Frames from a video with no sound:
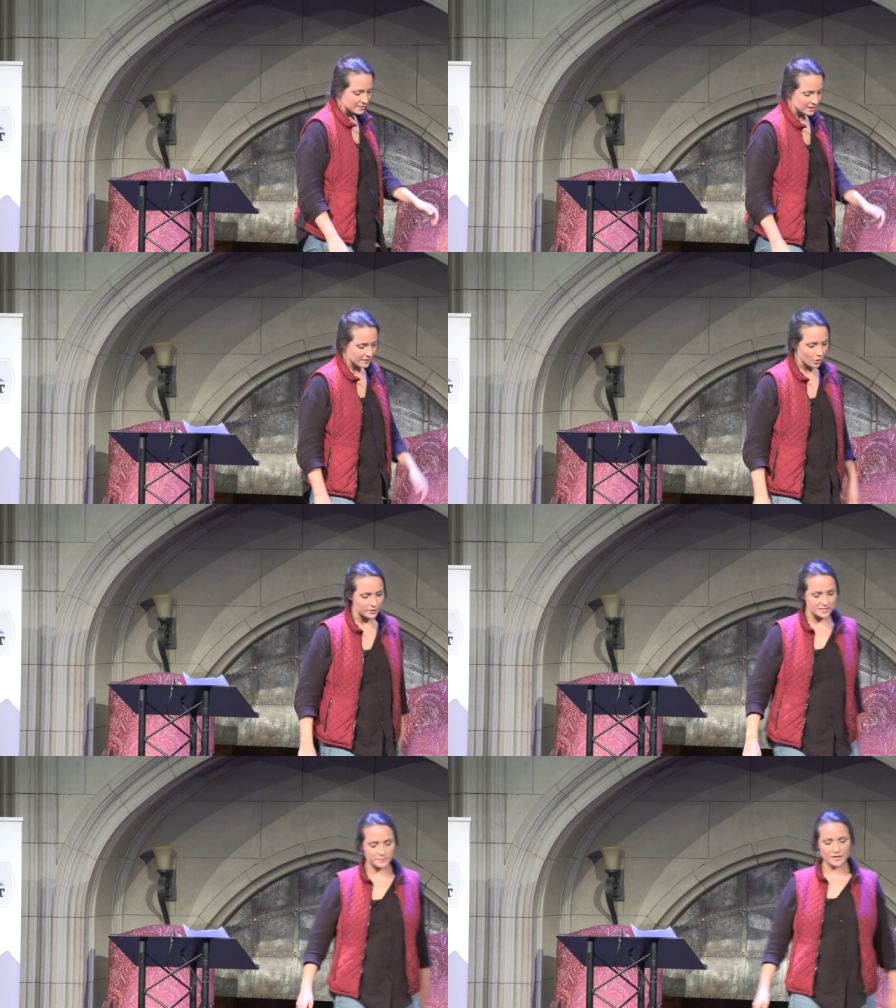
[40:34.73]
and then the
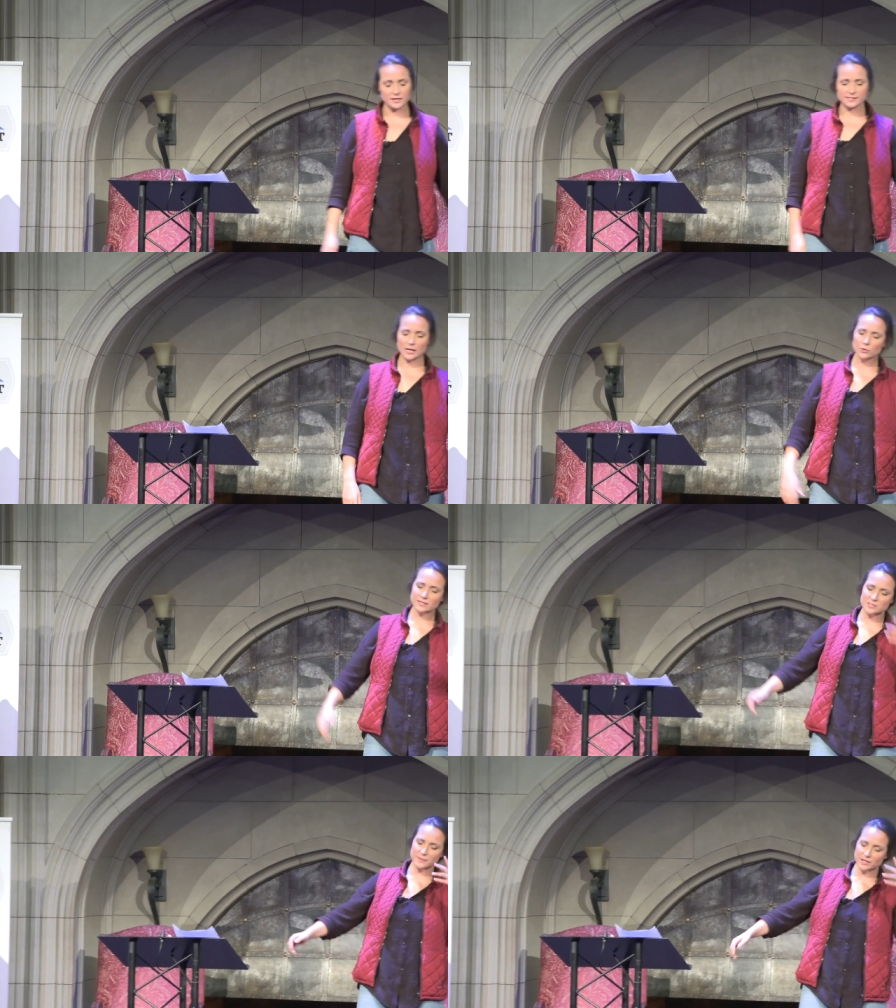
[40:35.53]
Holy Spirit is the
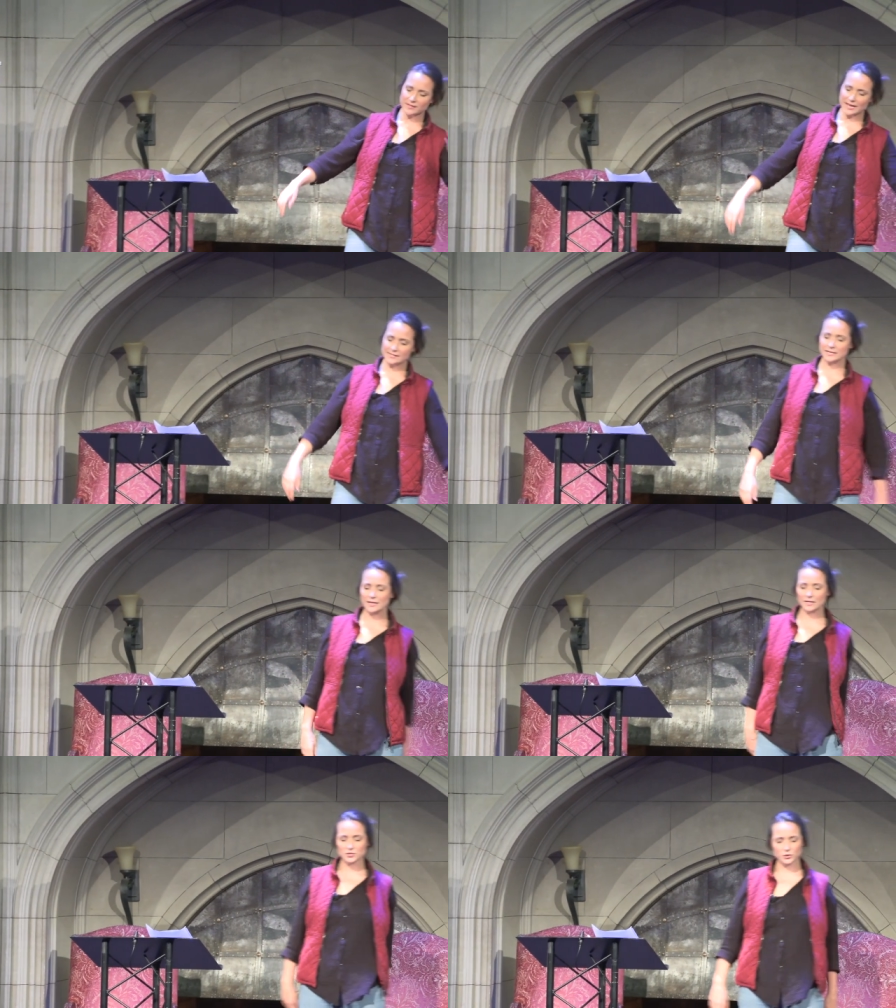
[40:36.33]
only spirit that has any
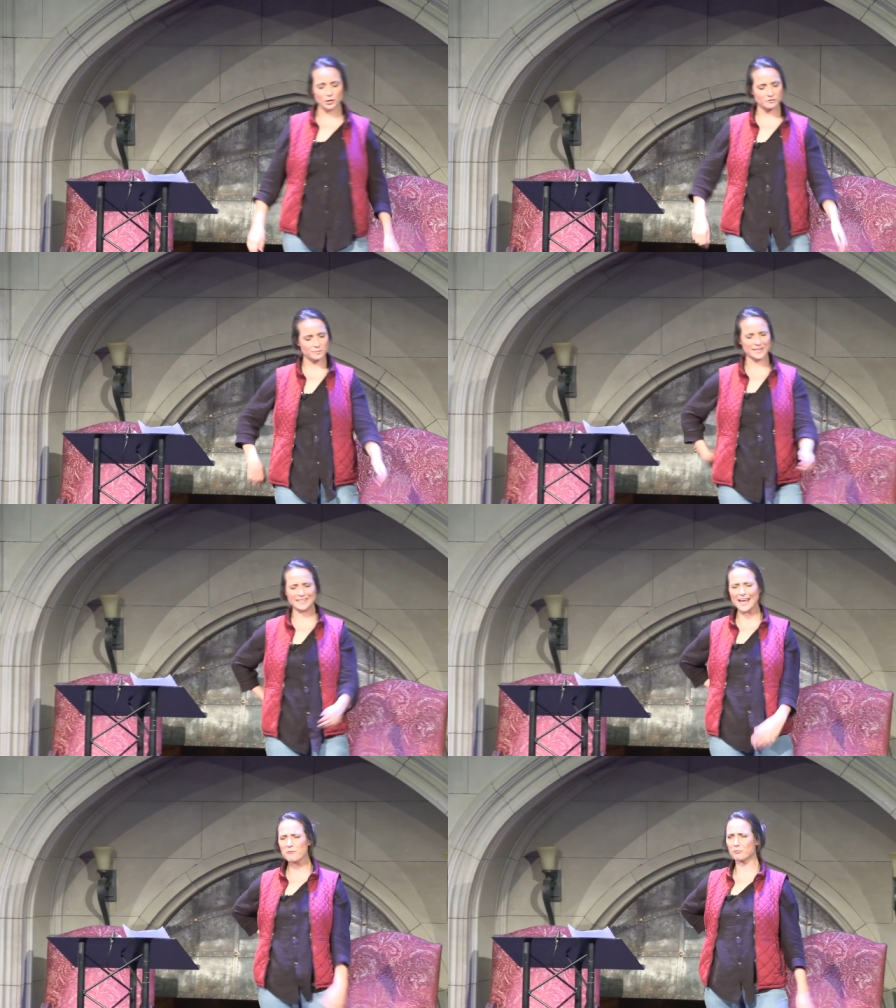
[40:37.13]
control over me.
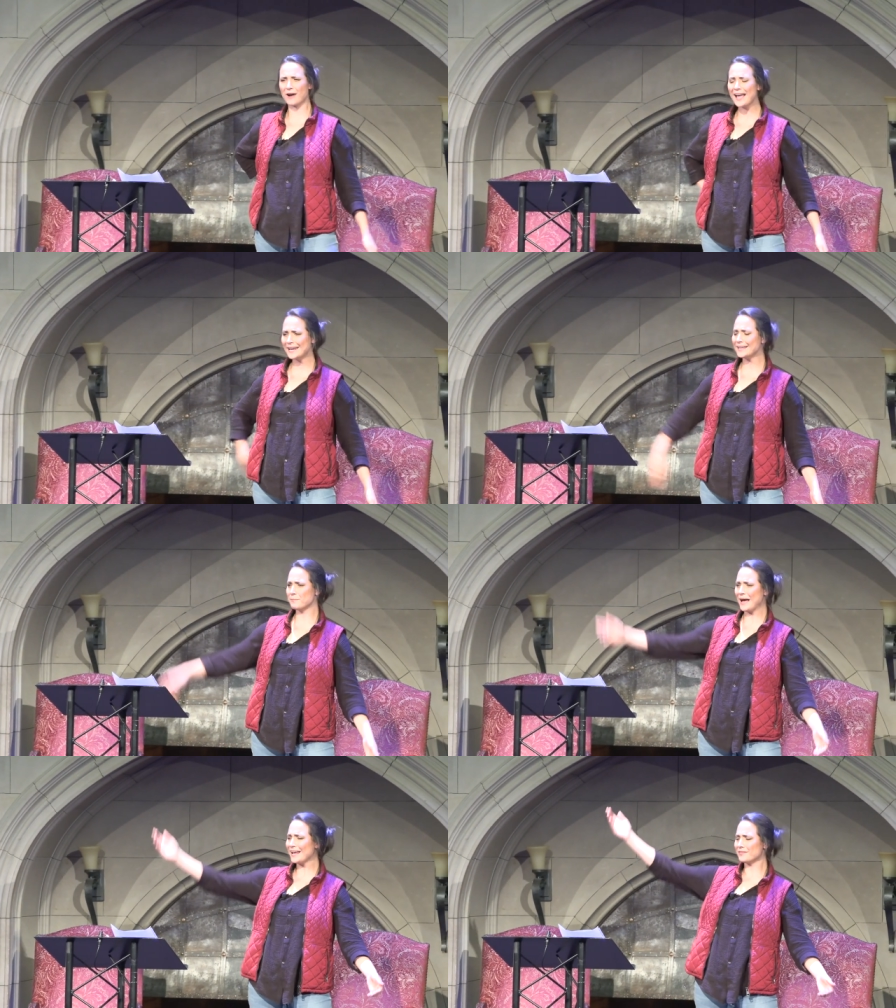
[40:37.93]
Yeah, right.
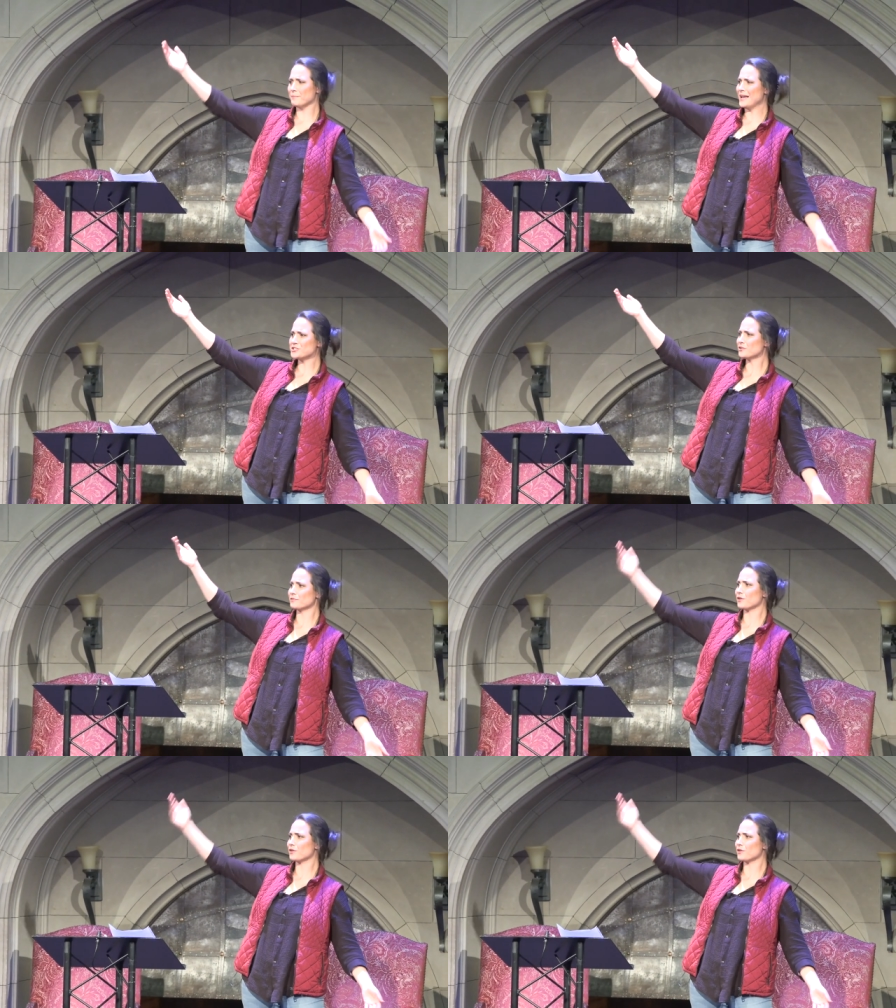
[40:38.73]
Am I at the measure of